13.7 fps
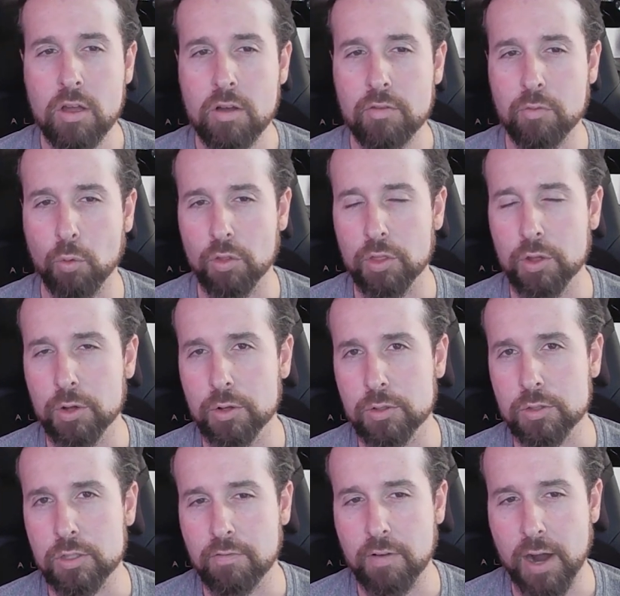for
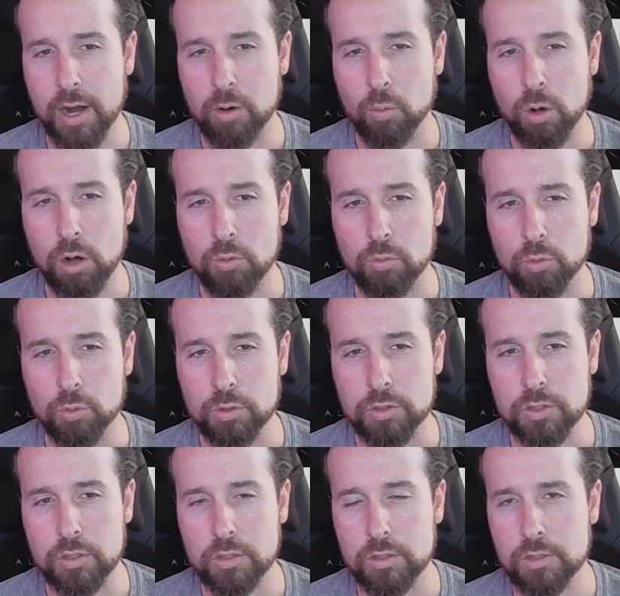those firewall
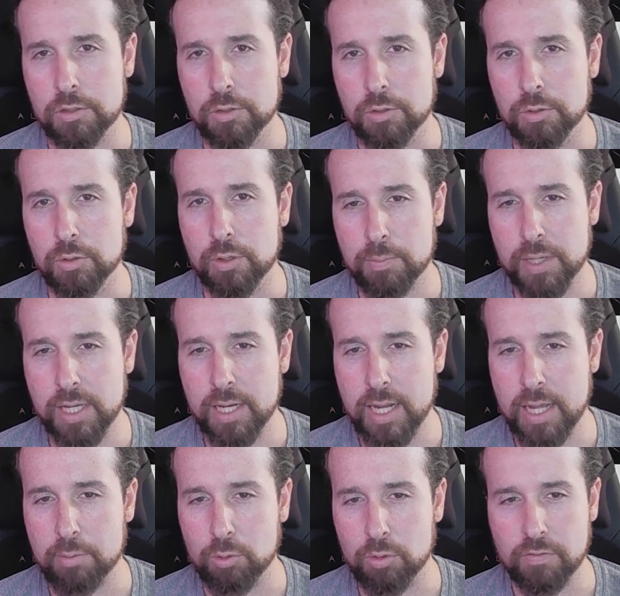rules to be
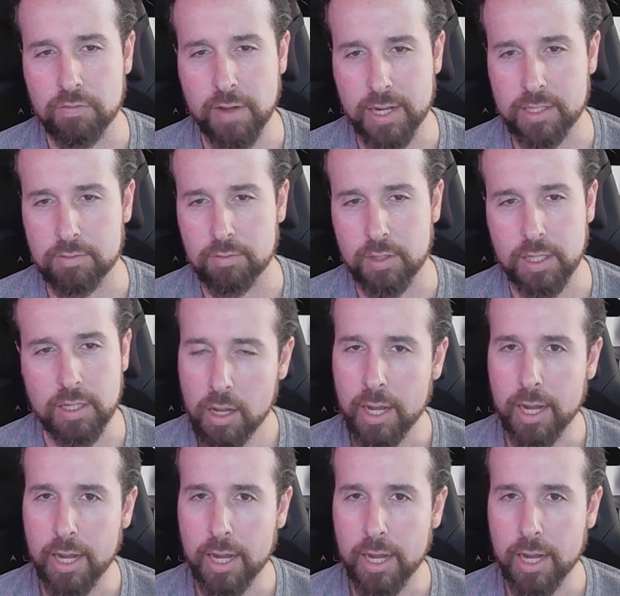enabled effectively.